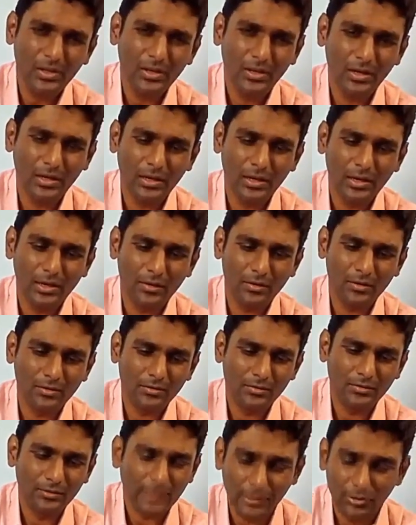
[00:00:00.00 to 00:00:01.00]
Uh,
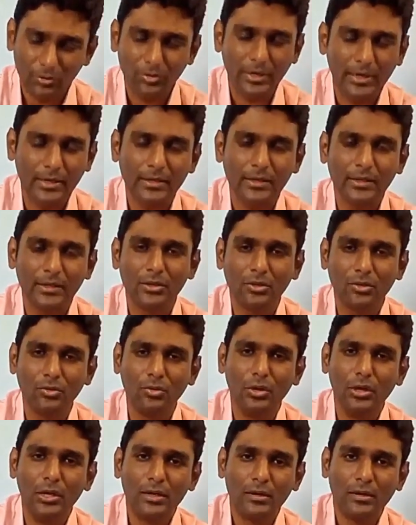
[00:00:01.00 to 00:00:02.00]
they don't get
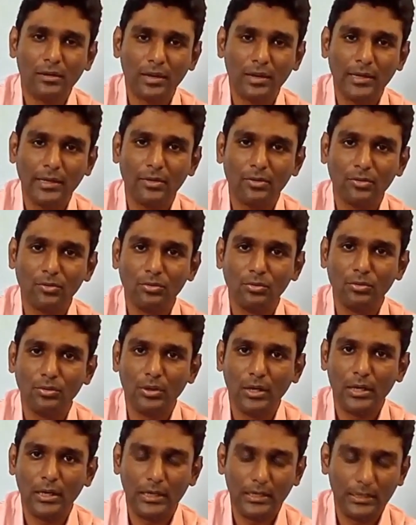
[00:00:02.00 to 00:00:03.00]
into trying
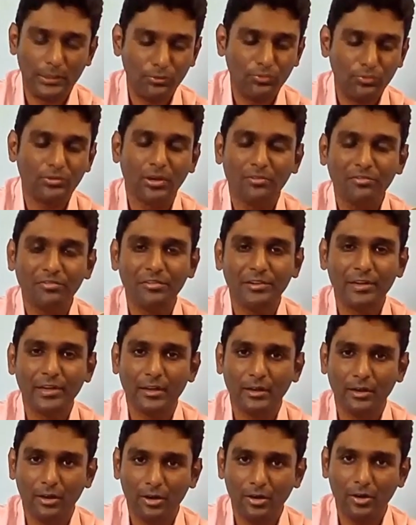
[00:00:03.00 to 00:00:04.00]
to uh, do
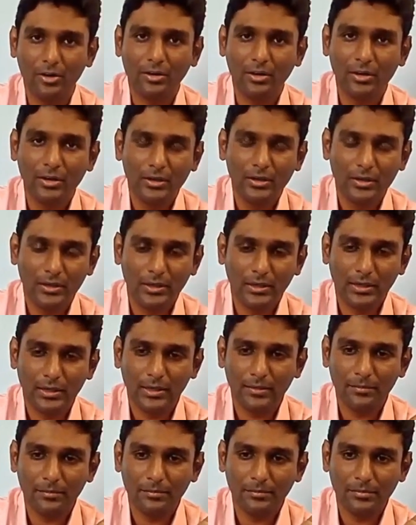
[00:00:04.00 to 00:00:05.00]
software or
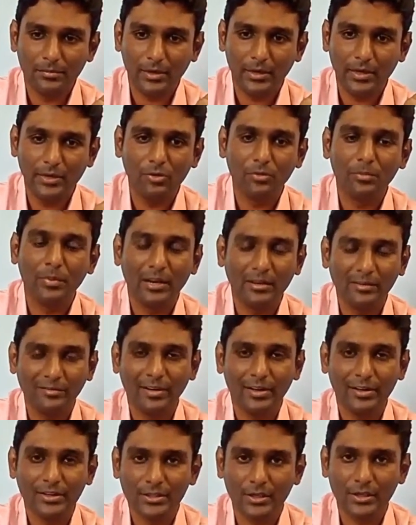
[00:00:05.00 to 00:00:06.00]
uh, trying to
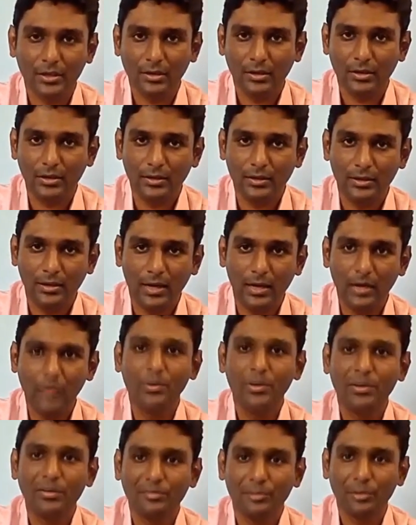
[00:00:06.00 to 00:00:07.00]
manufacture
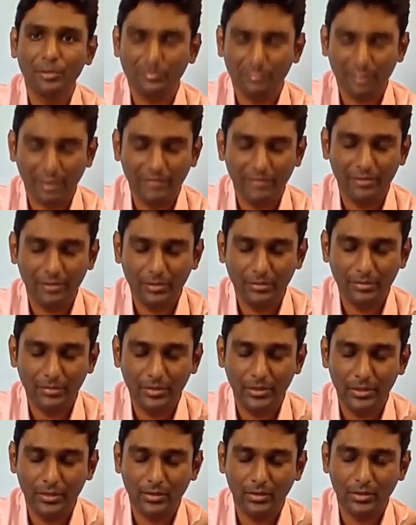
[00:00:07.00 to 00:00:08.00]
hardware for 500
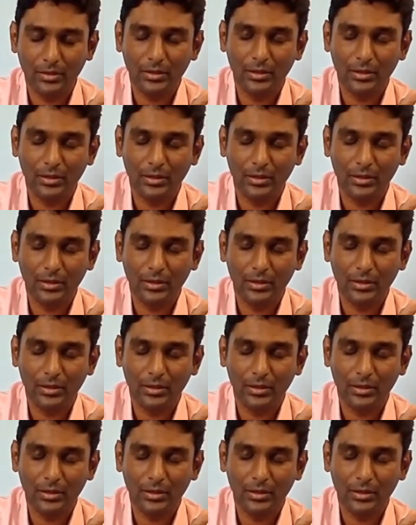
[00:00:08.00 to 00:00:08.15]
million